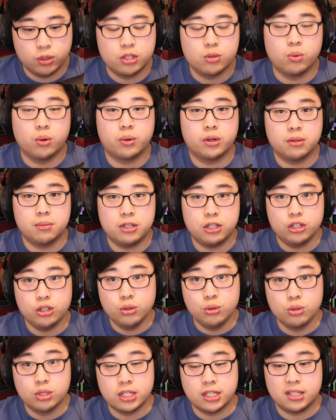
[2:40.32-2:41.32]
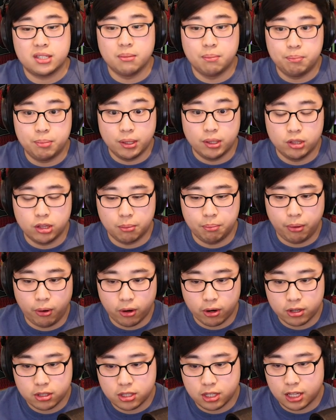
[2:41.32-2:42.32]
which is what we're going to be using to build the
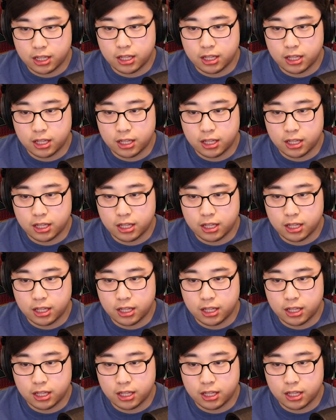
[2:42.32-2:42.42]
parts,